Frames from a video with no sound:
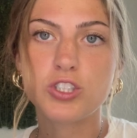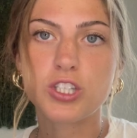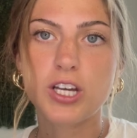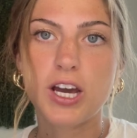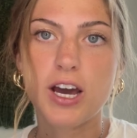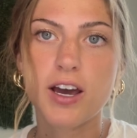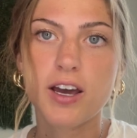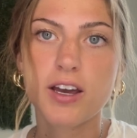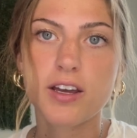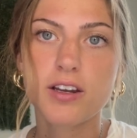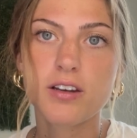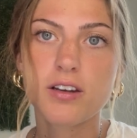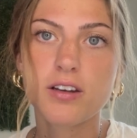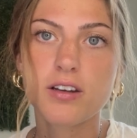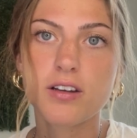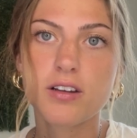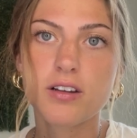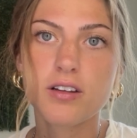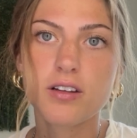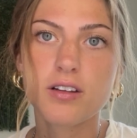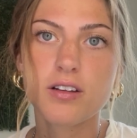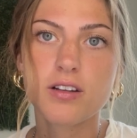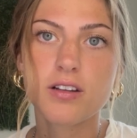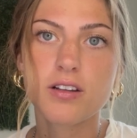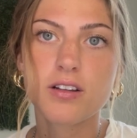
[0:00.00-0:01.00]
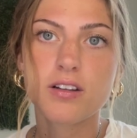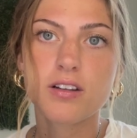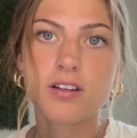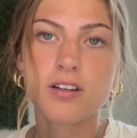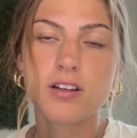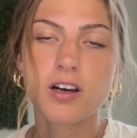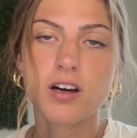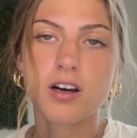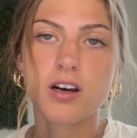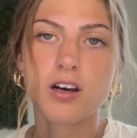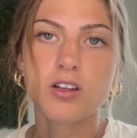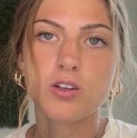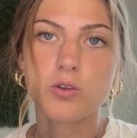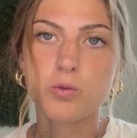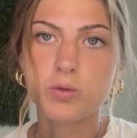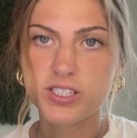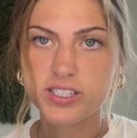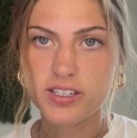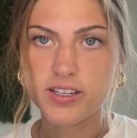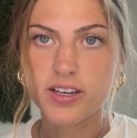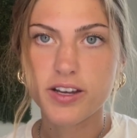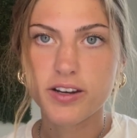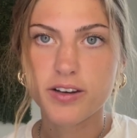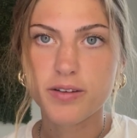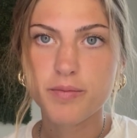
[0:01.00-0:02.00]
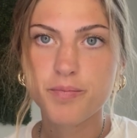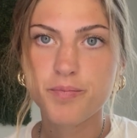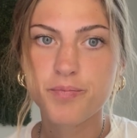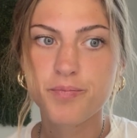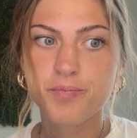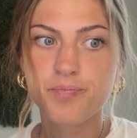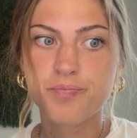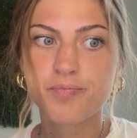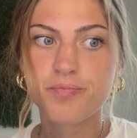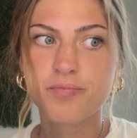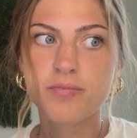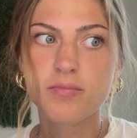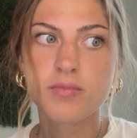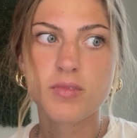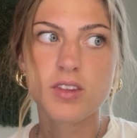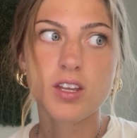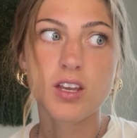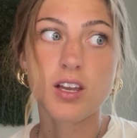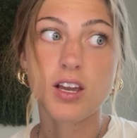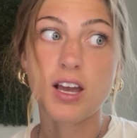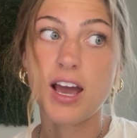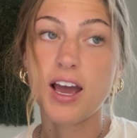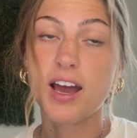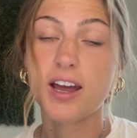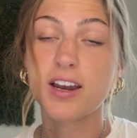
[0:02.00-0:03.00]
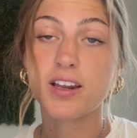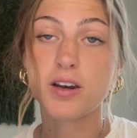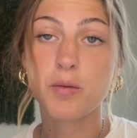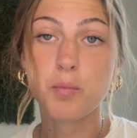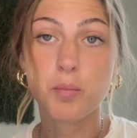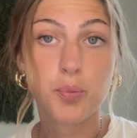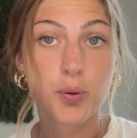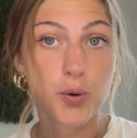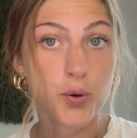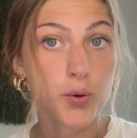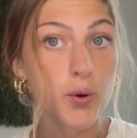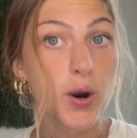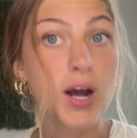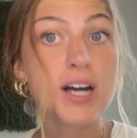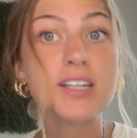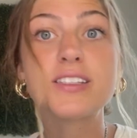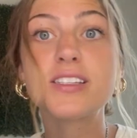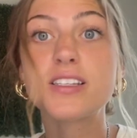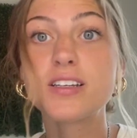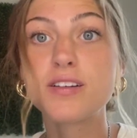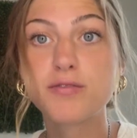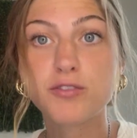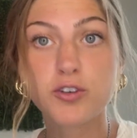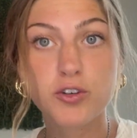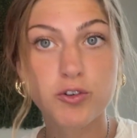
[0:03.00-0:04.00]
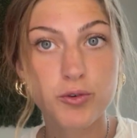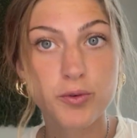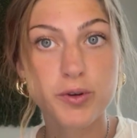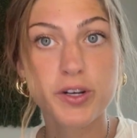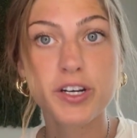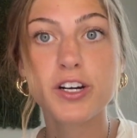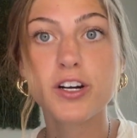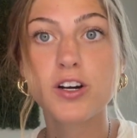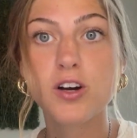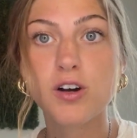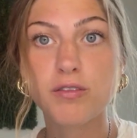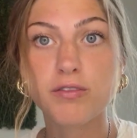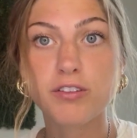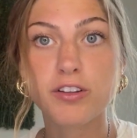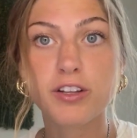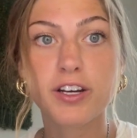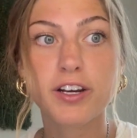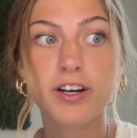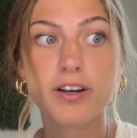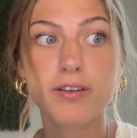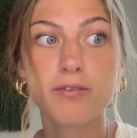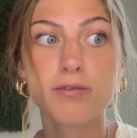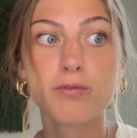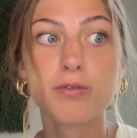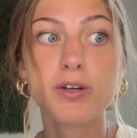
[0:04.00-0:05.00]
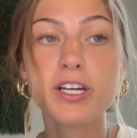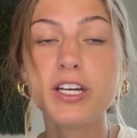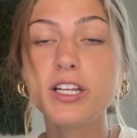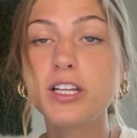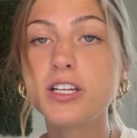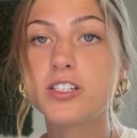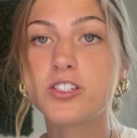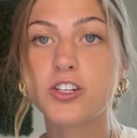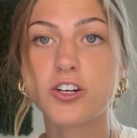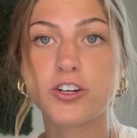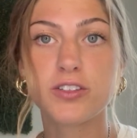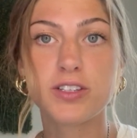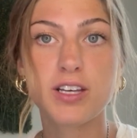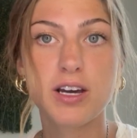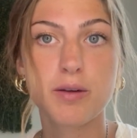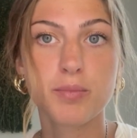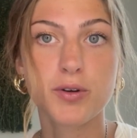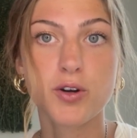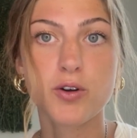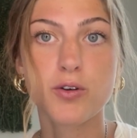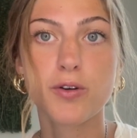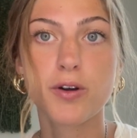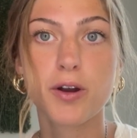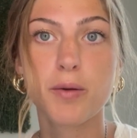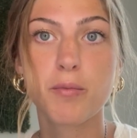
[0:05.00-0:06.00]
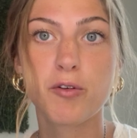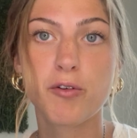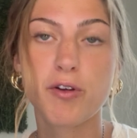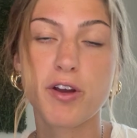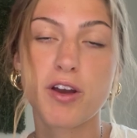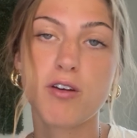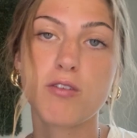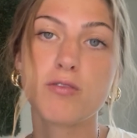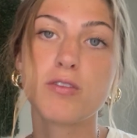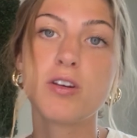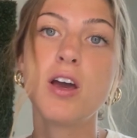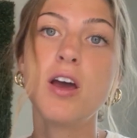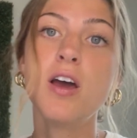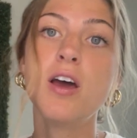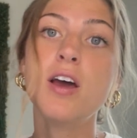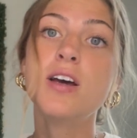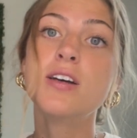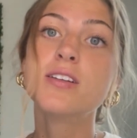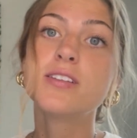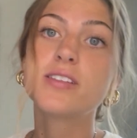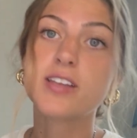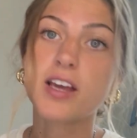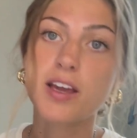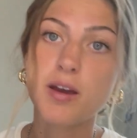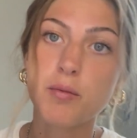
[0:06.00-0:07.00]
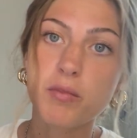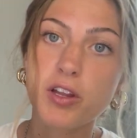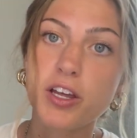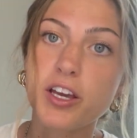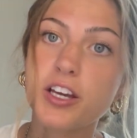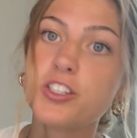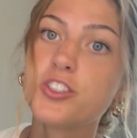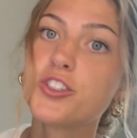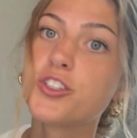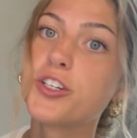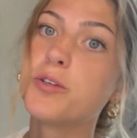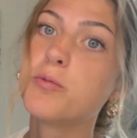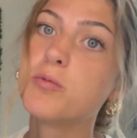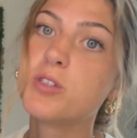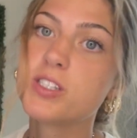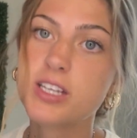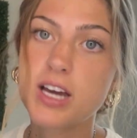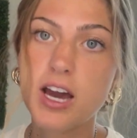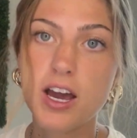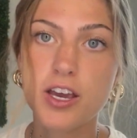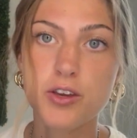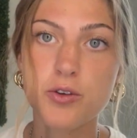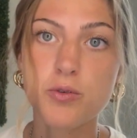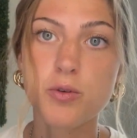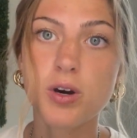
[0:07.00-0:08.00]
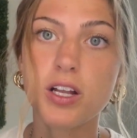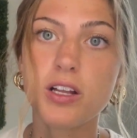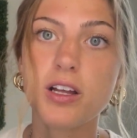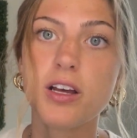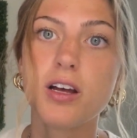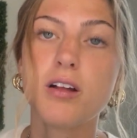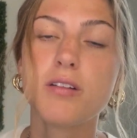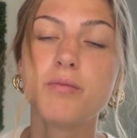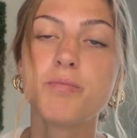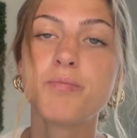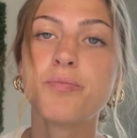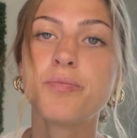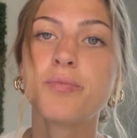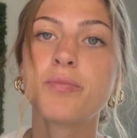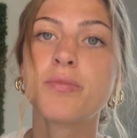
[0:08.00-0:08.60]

at Louisiana, had an impressive career over there, really turned that program around. Sam Landry was at ULL.